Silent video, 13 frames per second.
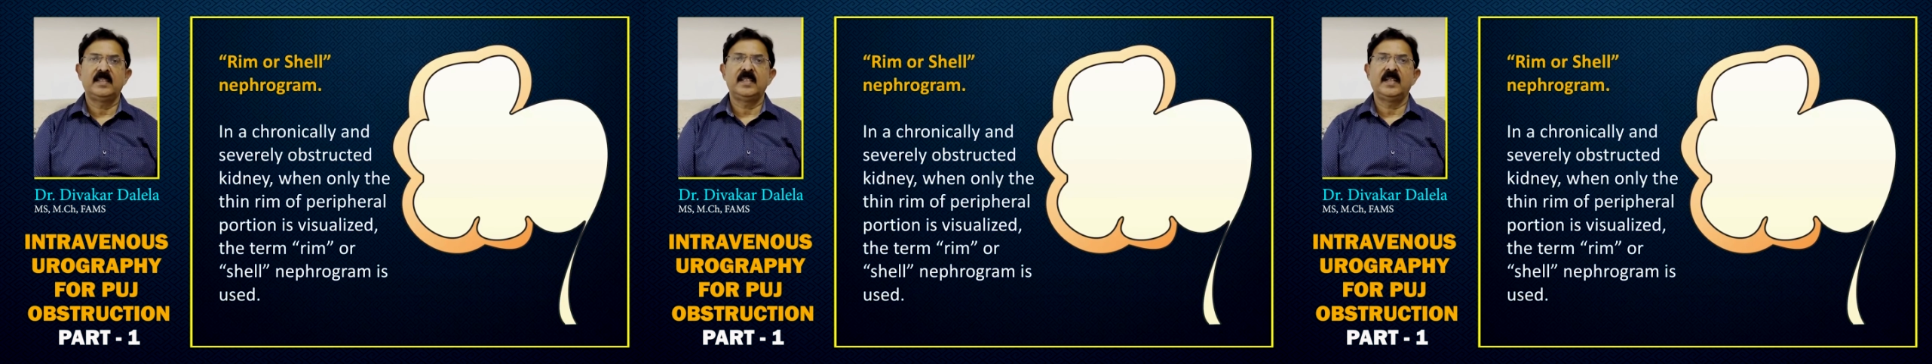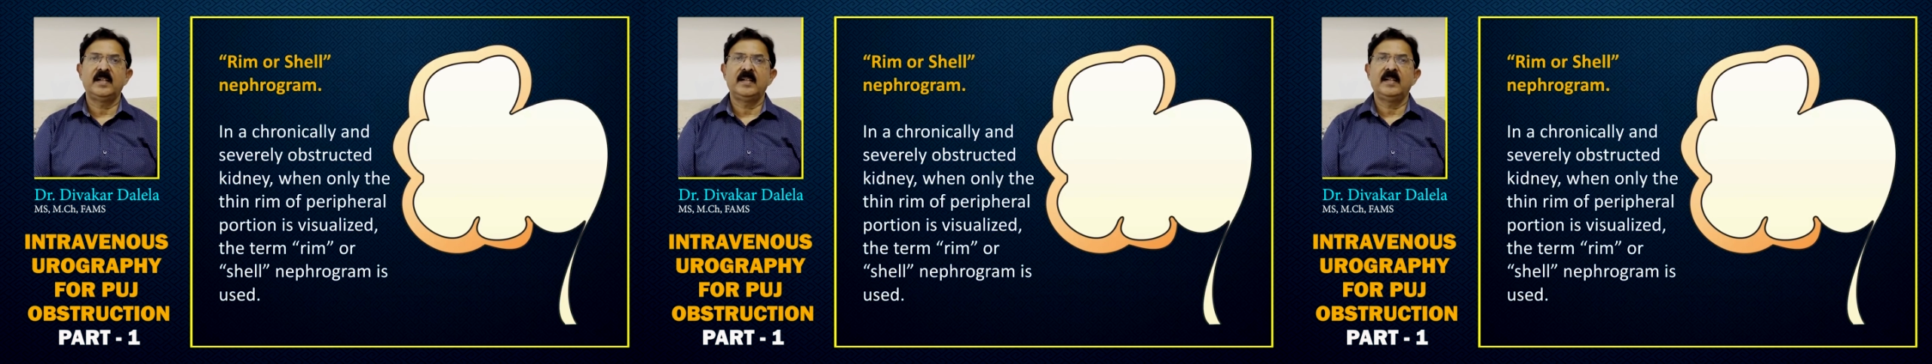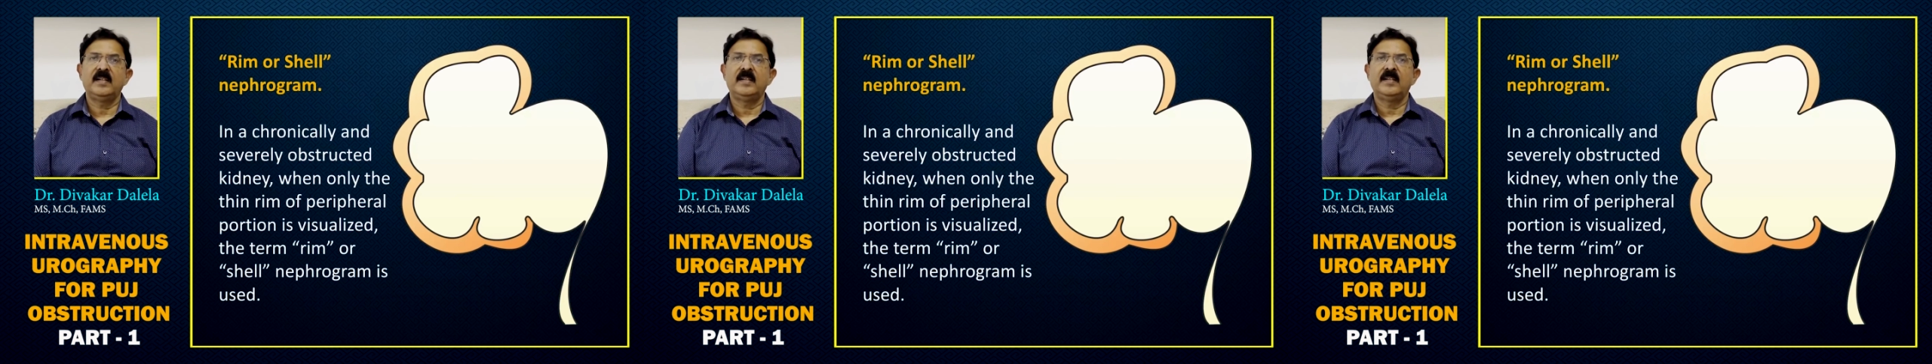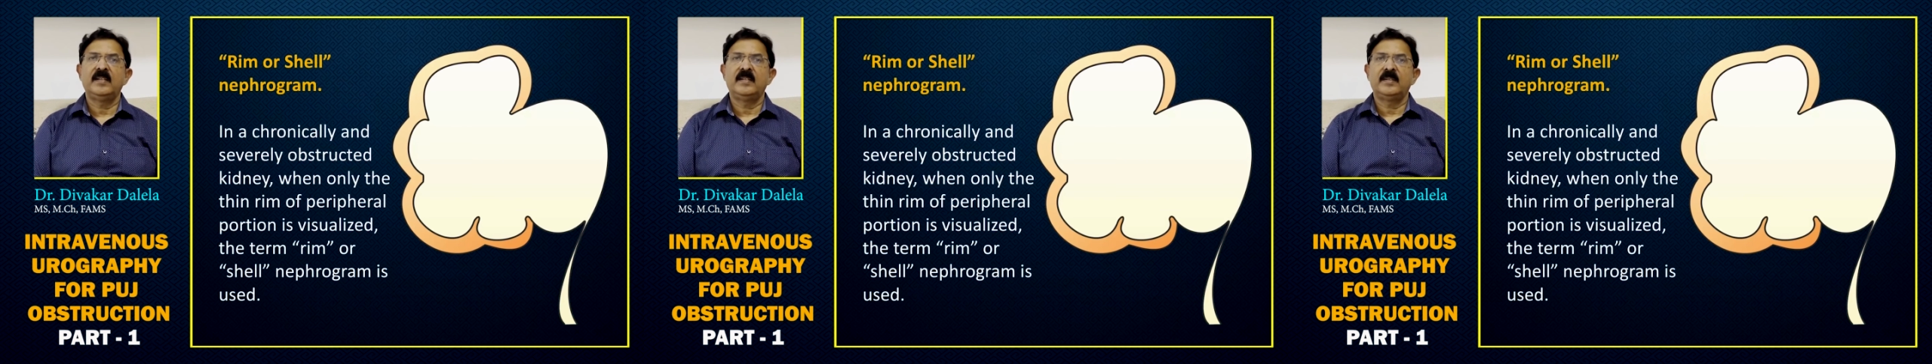the
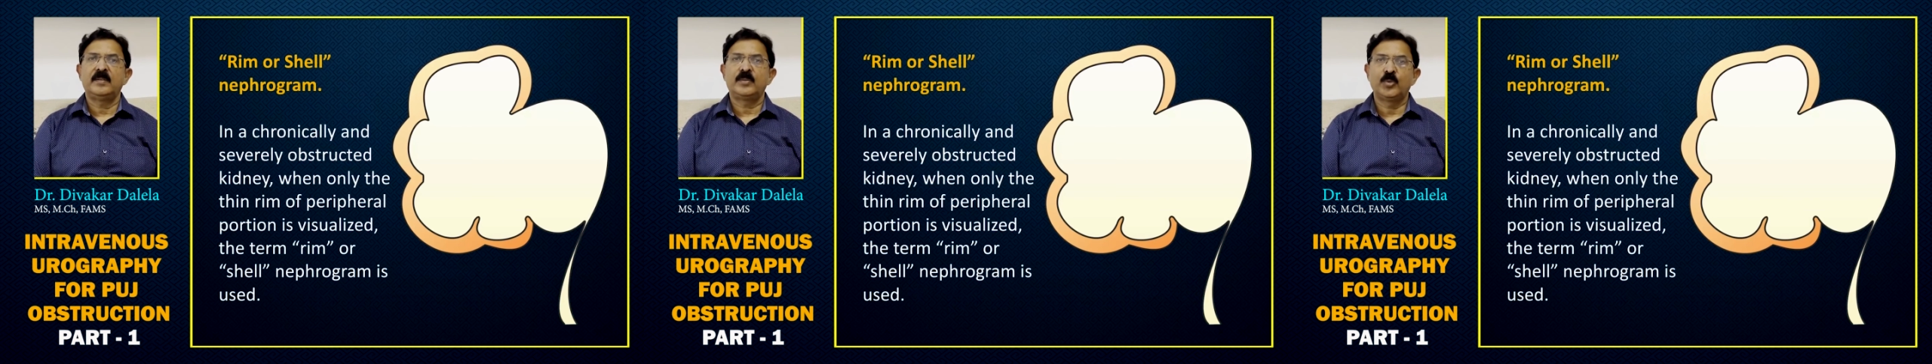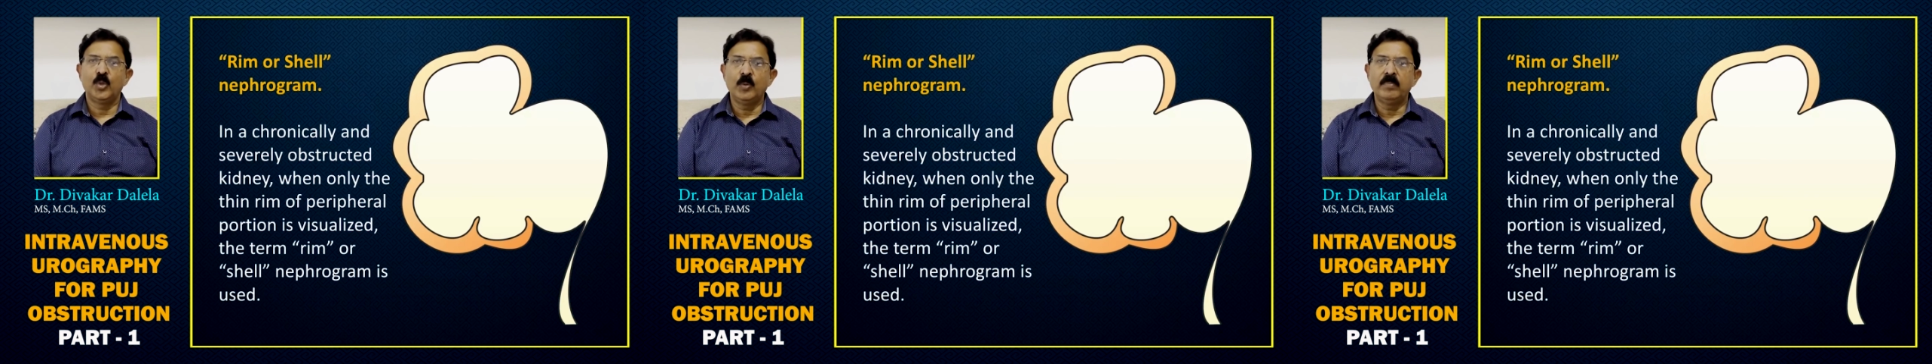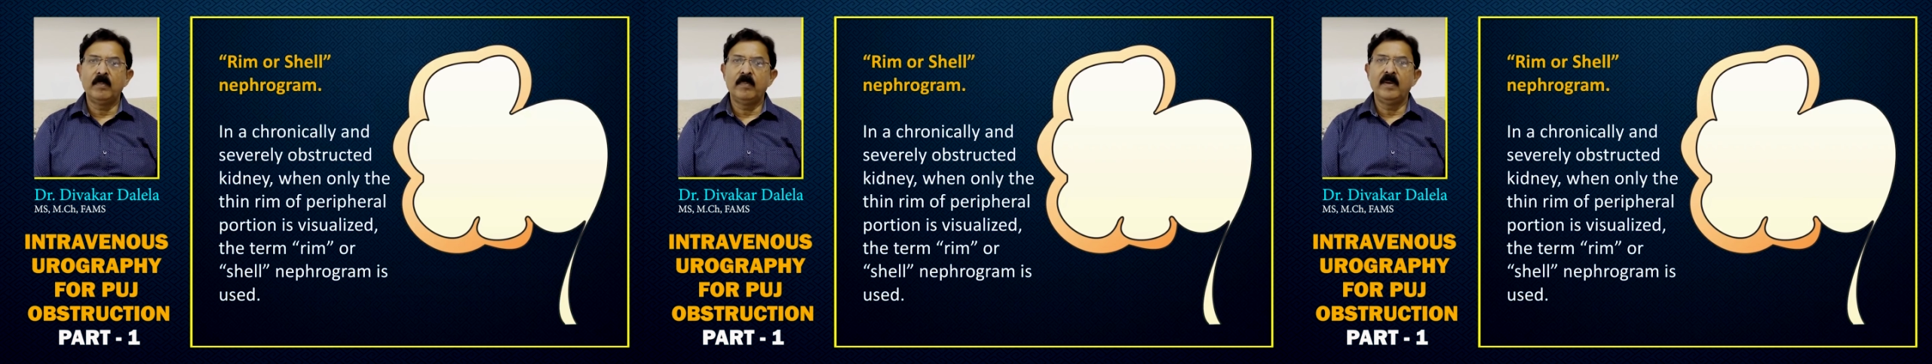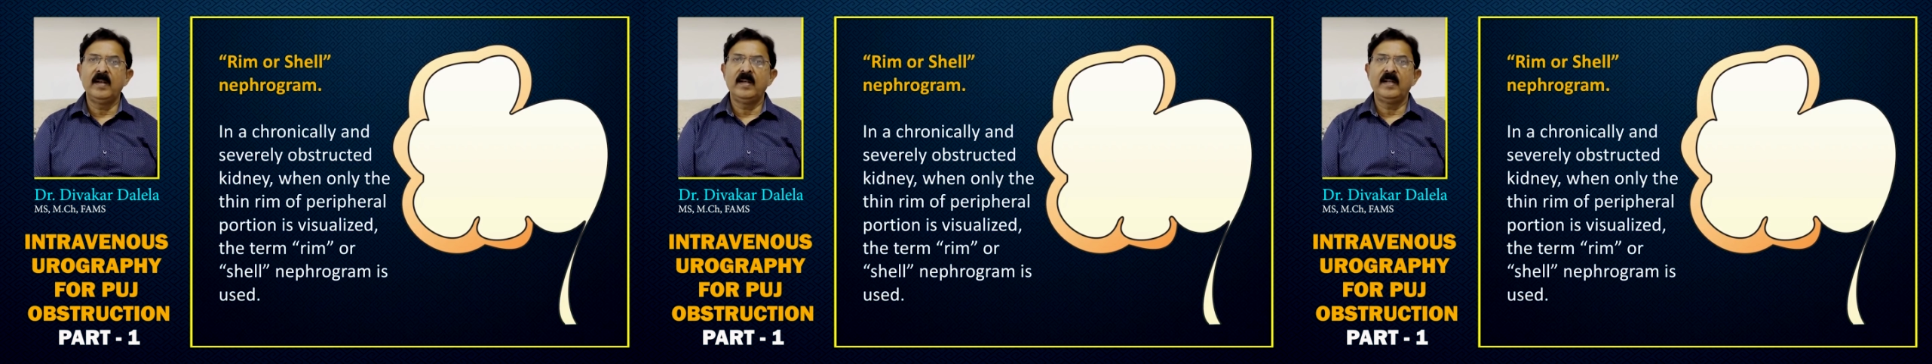soap
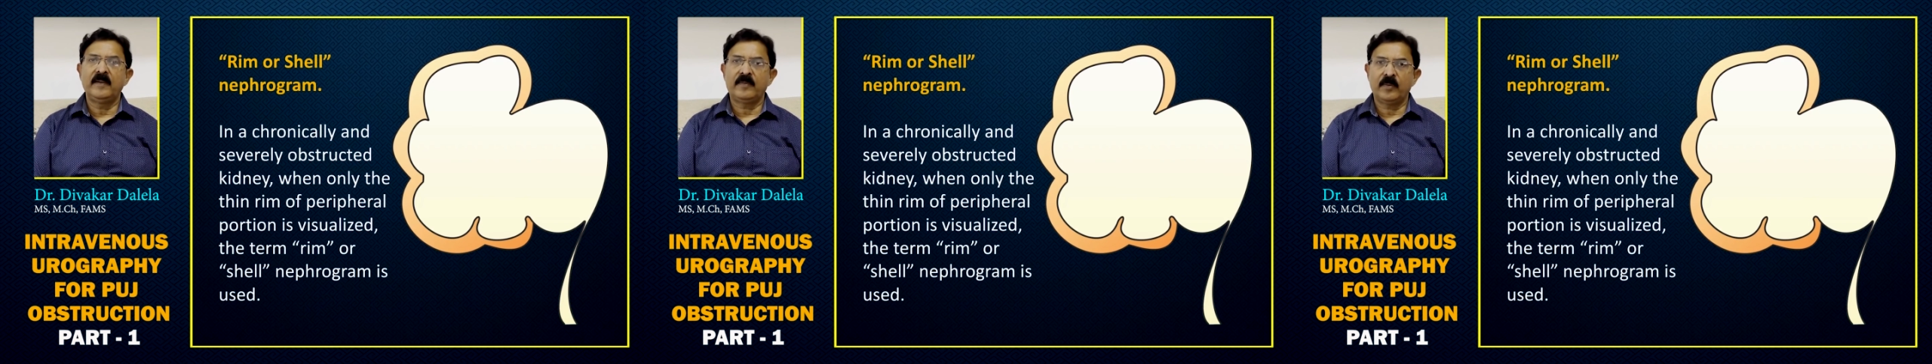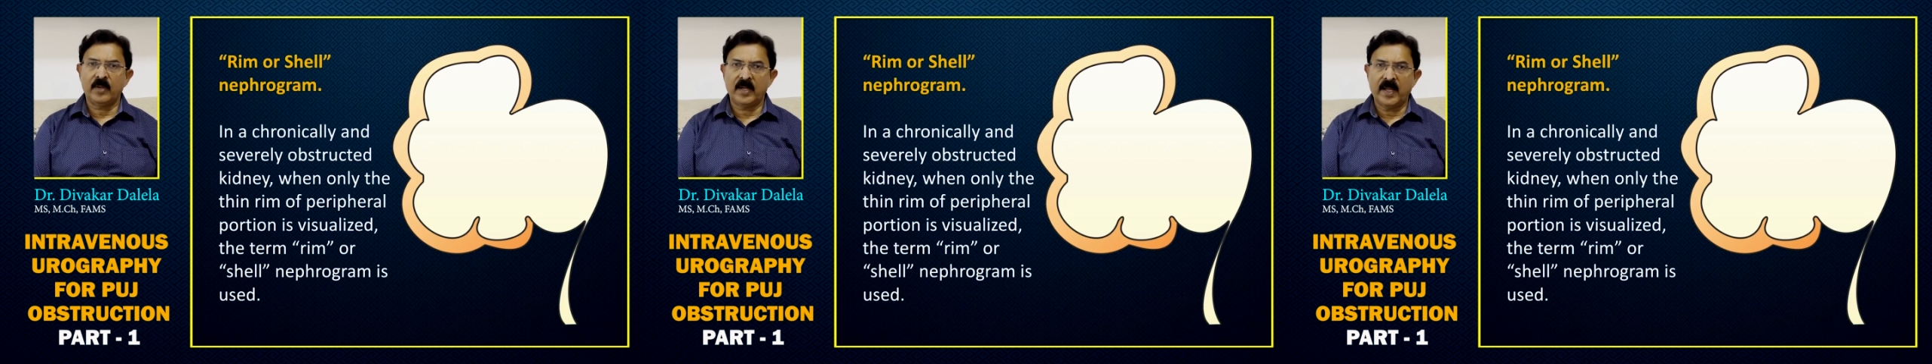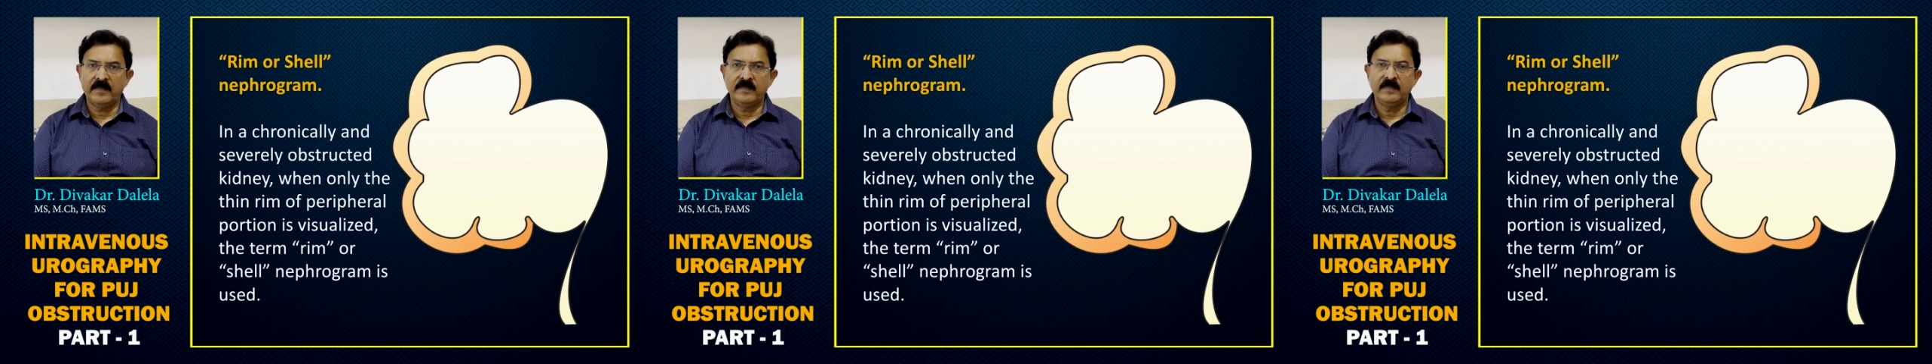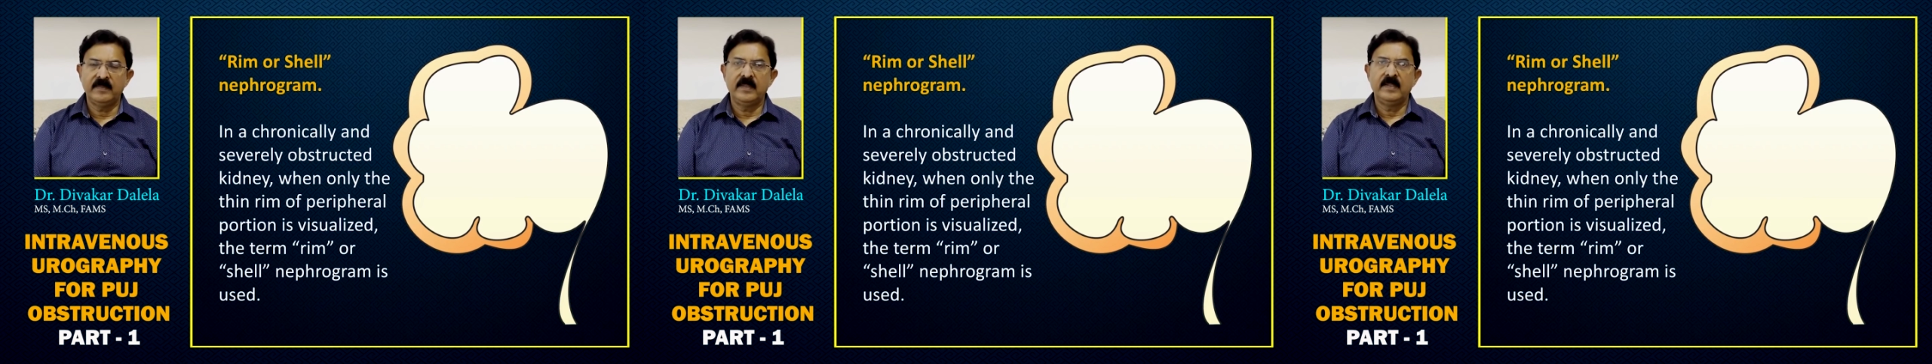bubble
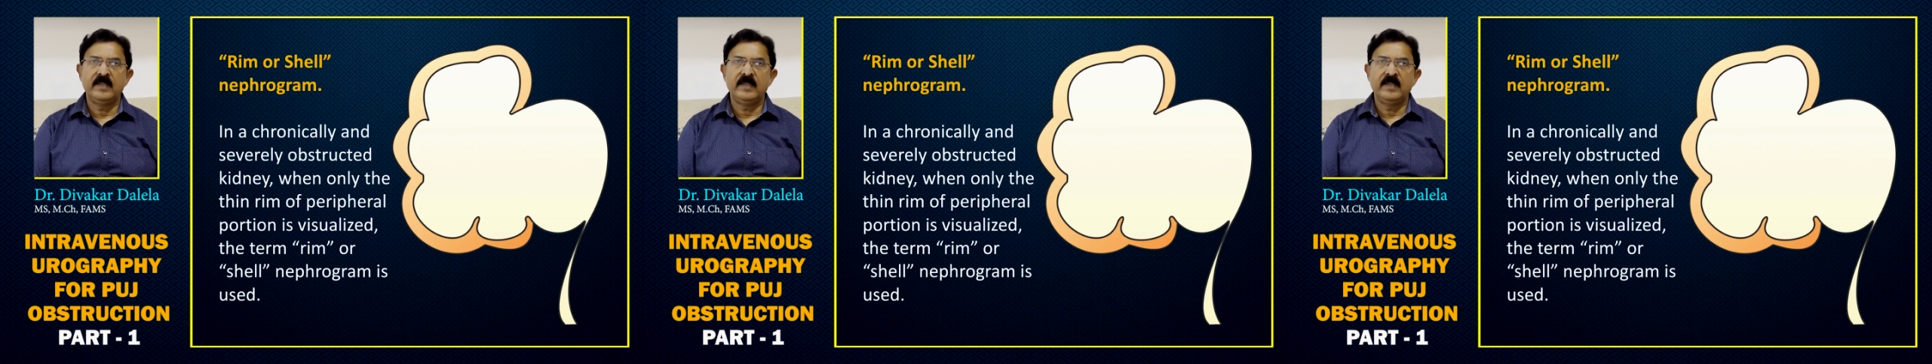nephrogram